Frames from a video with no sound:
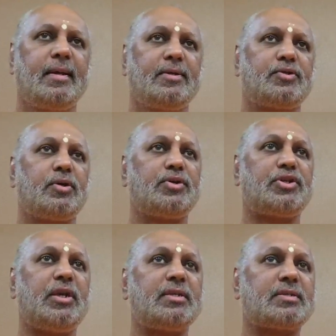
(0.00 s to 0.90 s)
So
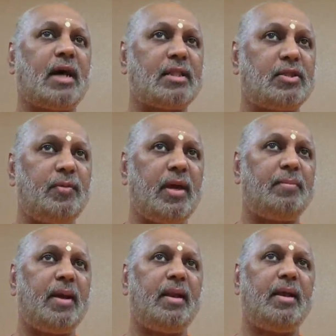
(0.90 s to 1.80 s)
she is sattvic
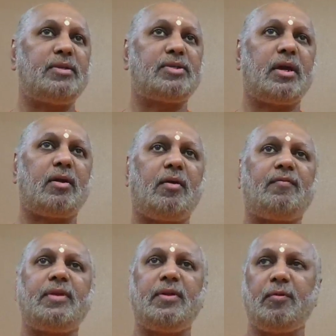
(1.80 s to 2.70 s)
by nature
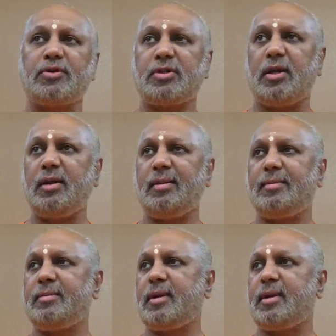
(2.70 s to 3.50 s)
of devotion.